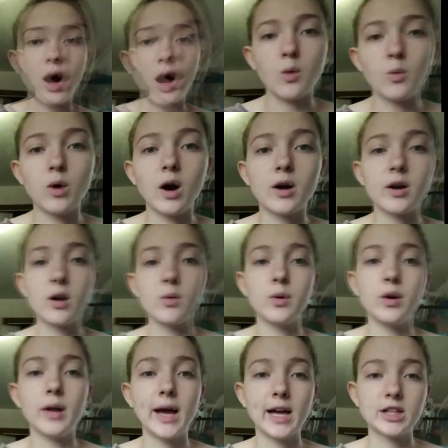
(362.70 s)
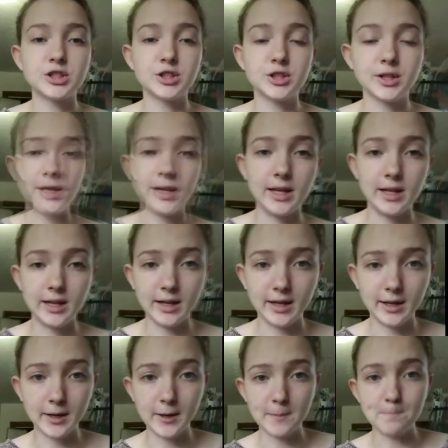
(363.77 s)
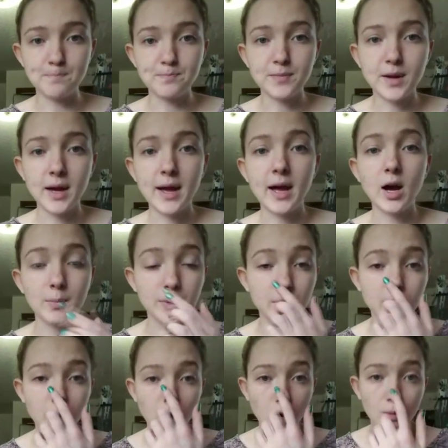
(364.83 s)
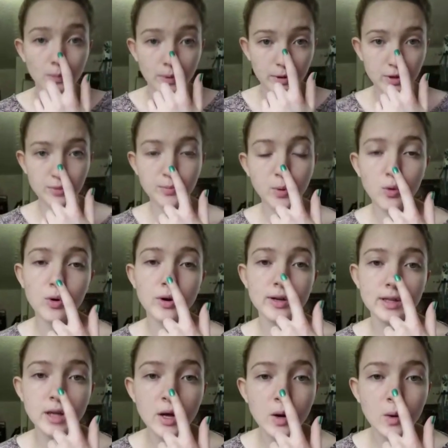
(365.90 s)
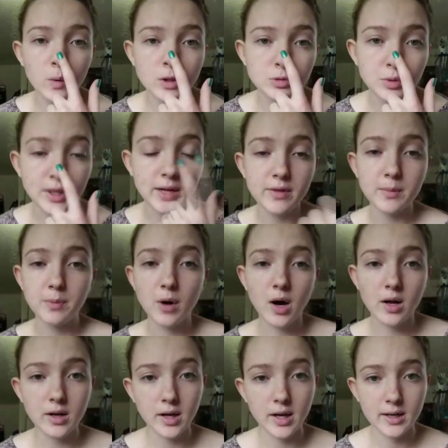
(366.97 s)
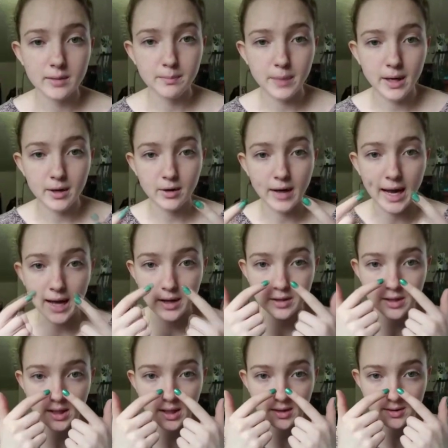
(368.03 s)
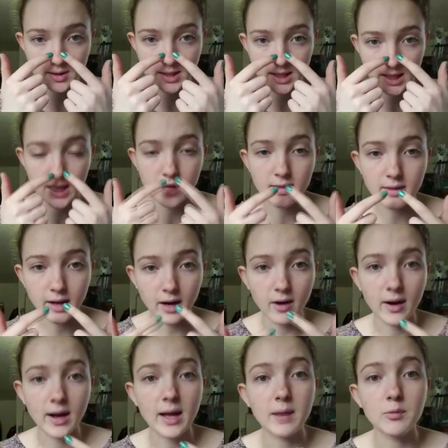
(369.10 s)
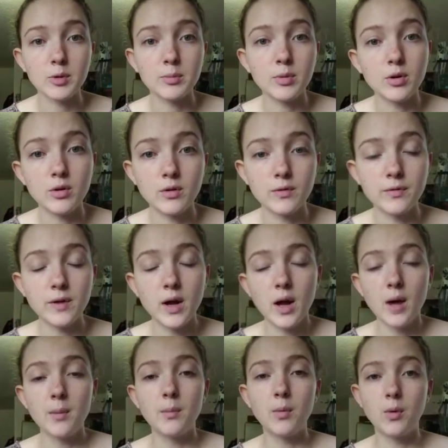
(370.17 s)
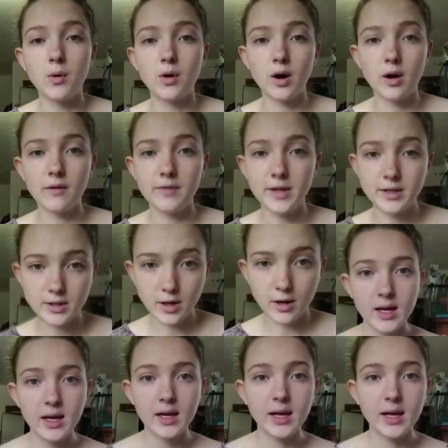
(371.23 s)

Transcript: hot water will actually help you open your pores, which will give the product better access to get in there and remove more of the dirt.